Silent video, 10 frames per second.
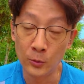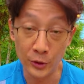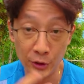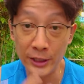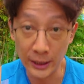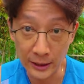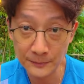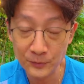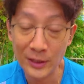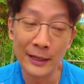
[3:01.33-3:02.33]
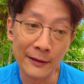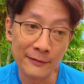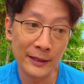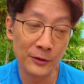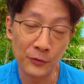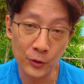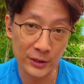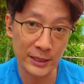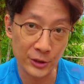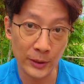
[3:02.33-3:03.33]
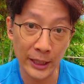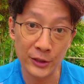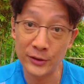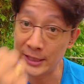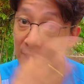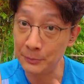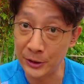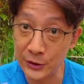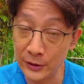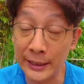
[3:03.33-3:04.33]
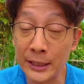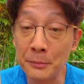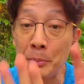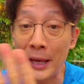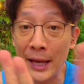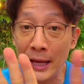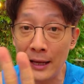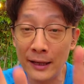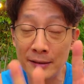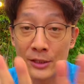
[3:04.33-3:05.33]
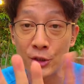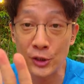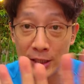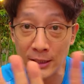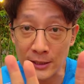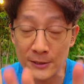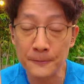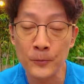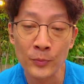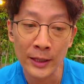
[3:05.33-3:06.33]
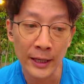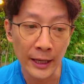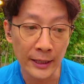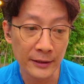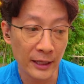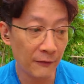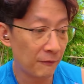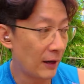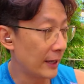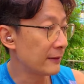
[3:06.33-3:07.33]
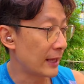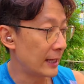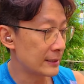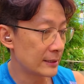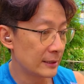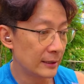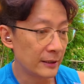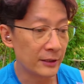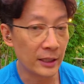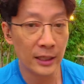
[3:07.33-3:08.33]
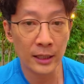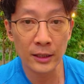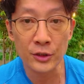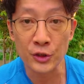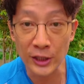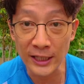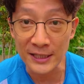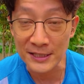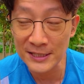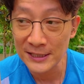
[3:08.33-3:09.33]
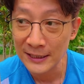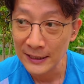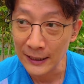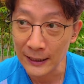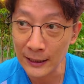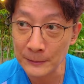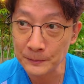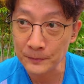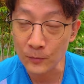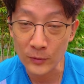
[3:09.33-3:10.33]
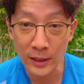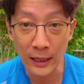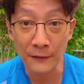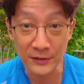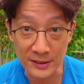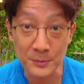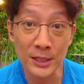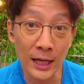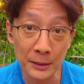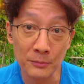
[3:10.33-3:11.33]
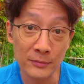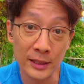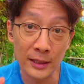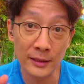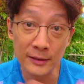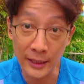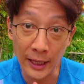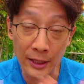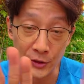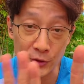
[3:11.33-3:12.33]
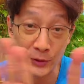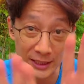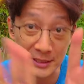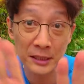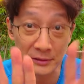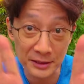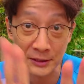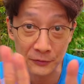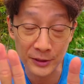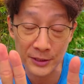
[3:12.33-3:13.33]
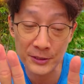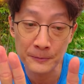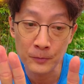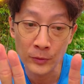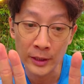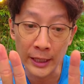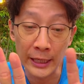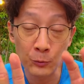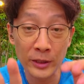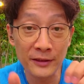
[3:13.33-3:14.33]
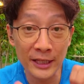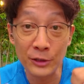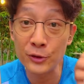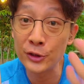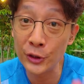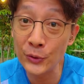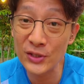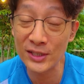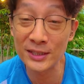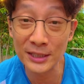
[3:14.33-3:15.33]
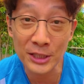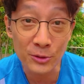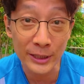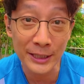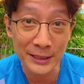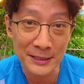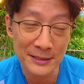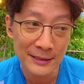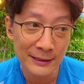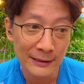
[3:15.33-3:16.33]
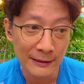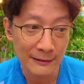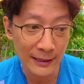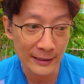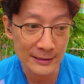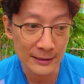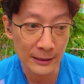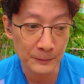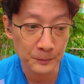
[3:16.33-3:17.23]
when you're young, and then of course as you age, you take a picture and they compare the genes, and they find that the genes, after some time, they age, so they can tell the difference. And when they introduce certain ingredients that are